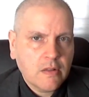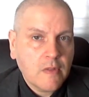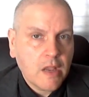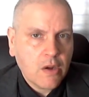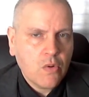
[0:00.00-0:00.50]

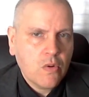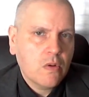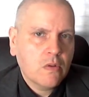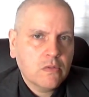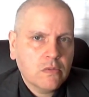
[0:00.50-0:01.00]
know
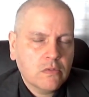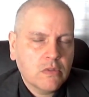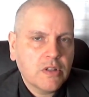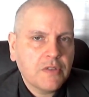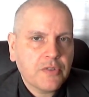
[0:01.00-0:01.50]

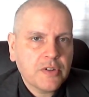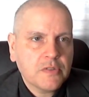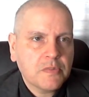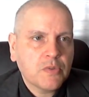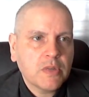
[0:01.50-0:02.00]
the
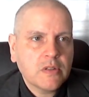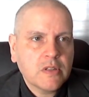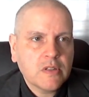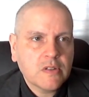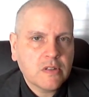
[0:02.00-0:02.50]
difference between
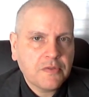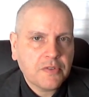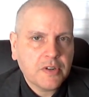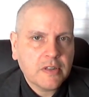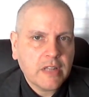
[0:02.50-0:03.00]
these
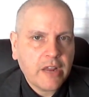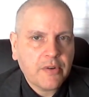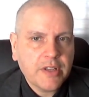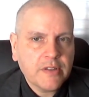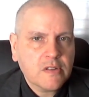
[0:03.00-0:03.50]
different
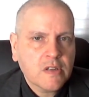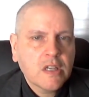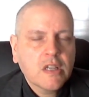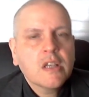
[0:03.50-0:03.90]
areas,